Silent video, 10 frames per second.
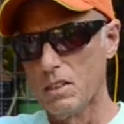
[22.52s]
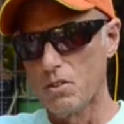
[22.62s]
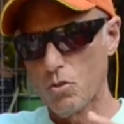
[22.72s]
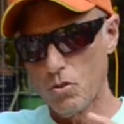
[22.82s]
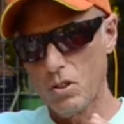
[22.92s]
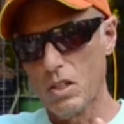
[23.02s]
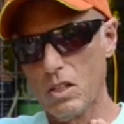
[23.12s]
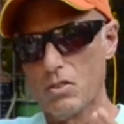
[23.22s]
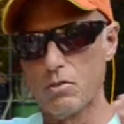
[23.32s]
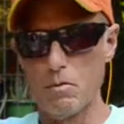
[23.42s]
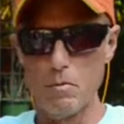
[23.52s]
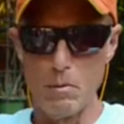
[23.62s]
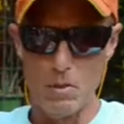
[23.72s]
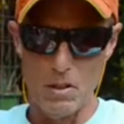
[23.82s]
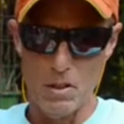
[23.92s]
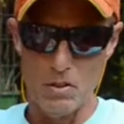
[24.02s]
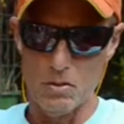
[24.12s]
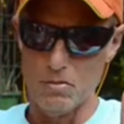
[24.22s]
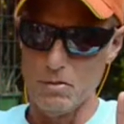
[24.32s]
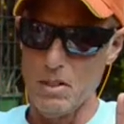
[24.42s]
you'll see this and remember
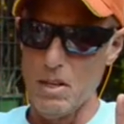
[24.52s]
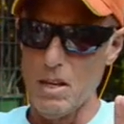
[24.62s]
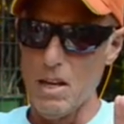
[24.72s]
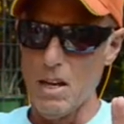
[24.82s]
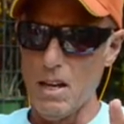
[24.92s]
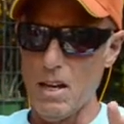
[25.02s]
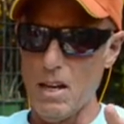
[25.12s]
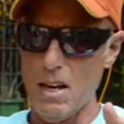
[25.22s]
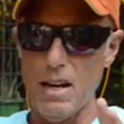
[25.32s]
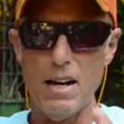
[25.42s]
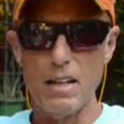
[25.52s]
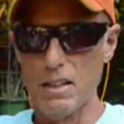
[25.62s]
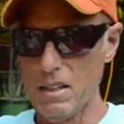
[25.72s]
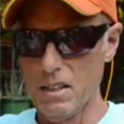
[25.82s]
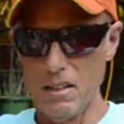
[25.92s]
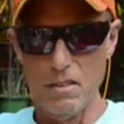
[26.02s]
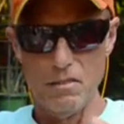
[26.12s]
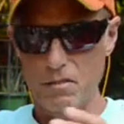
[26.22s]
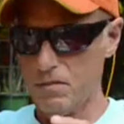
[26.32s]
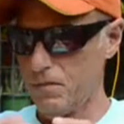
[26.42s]
this. I
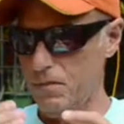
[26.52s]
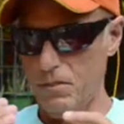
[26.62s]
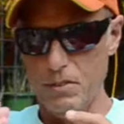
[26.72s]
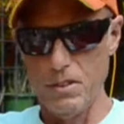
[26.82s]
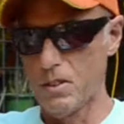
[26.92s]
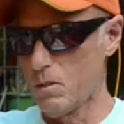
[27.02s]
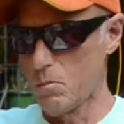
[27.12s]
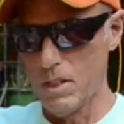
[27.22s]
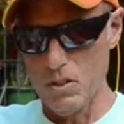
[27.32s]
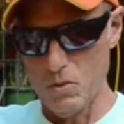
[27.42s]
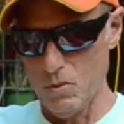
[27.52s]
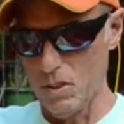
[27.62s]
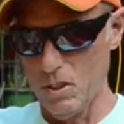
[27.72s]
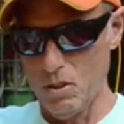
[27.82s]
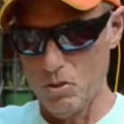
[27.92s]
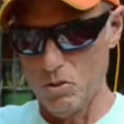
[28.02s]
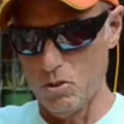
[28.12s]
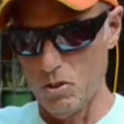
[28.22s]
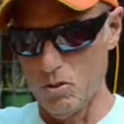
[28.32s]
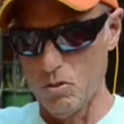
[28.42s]
live 300 miles from the coast,